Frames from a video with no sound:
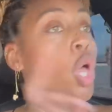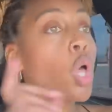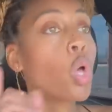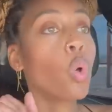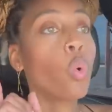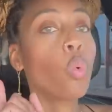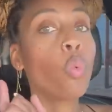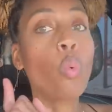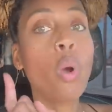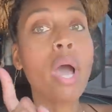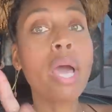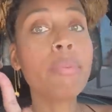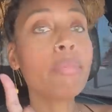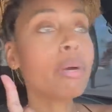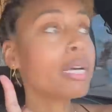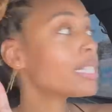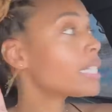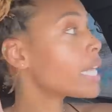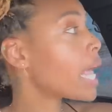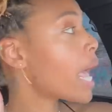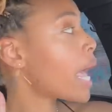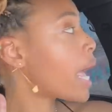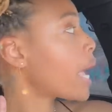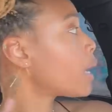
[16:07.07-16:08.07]
one more
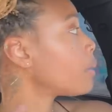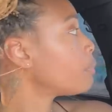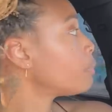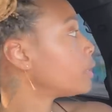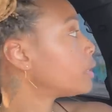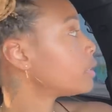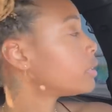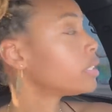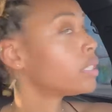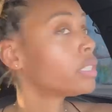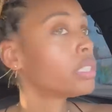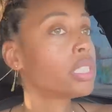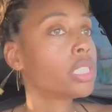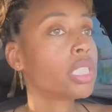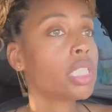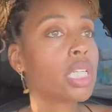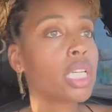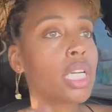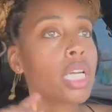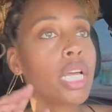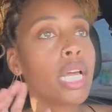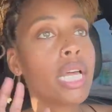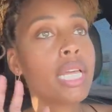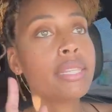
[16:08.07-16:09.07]
time
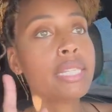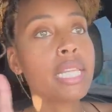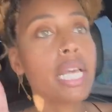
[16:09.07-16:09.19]
and